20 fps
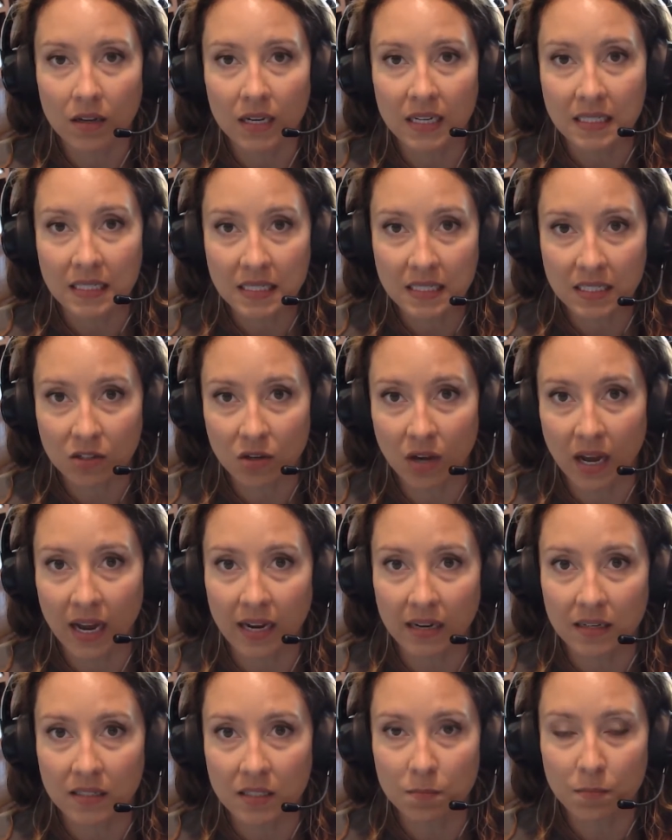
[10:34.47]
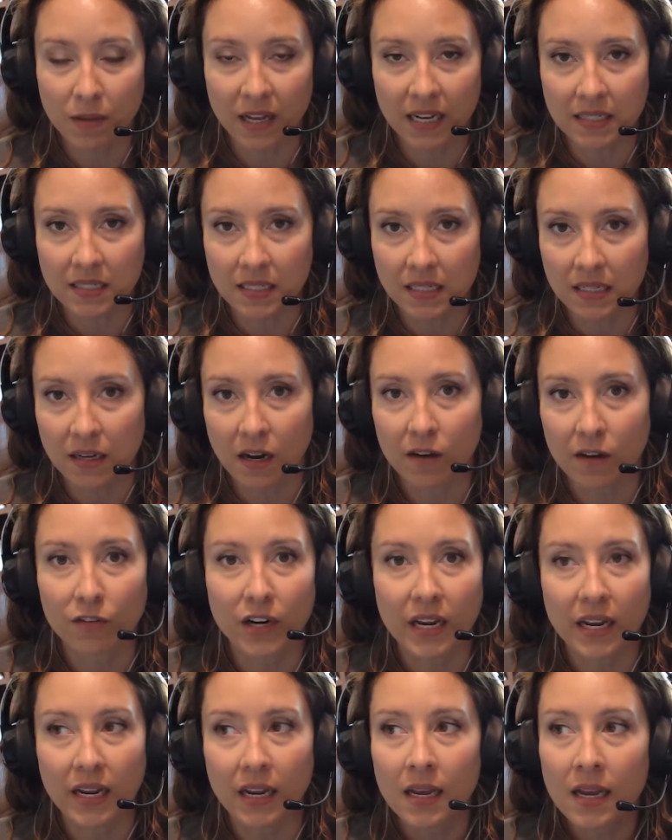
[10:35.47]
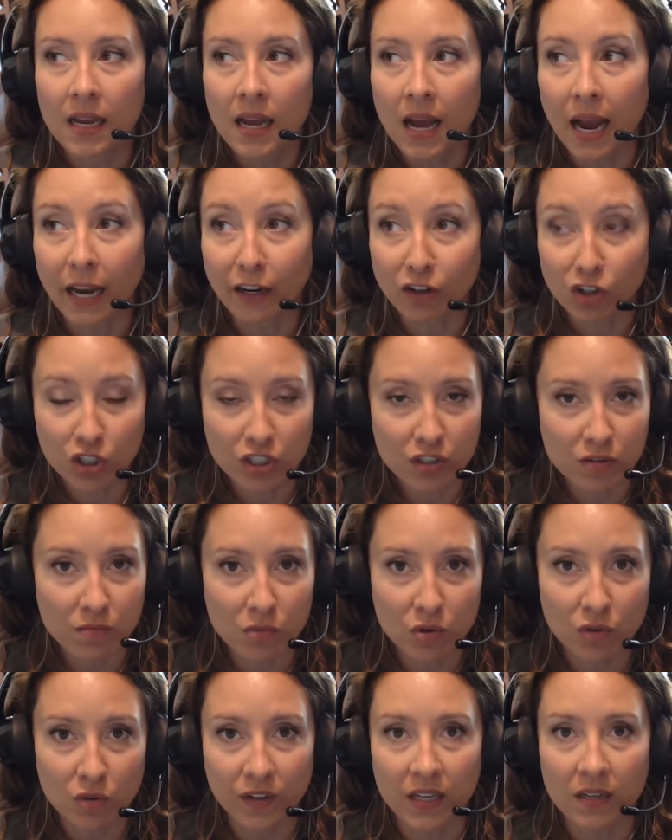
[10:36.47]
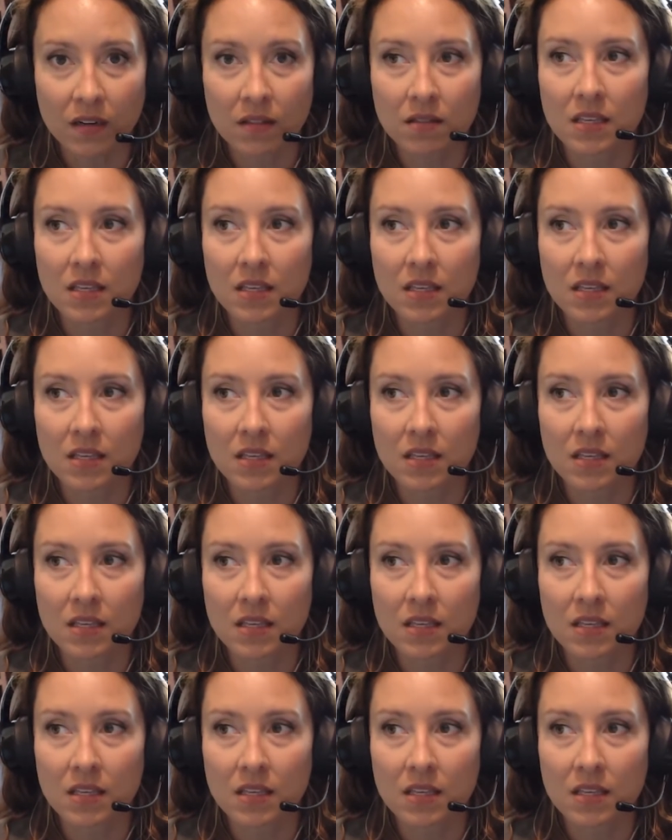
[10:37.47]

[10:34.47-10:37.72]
it still has plastic covering. I couldn't move it.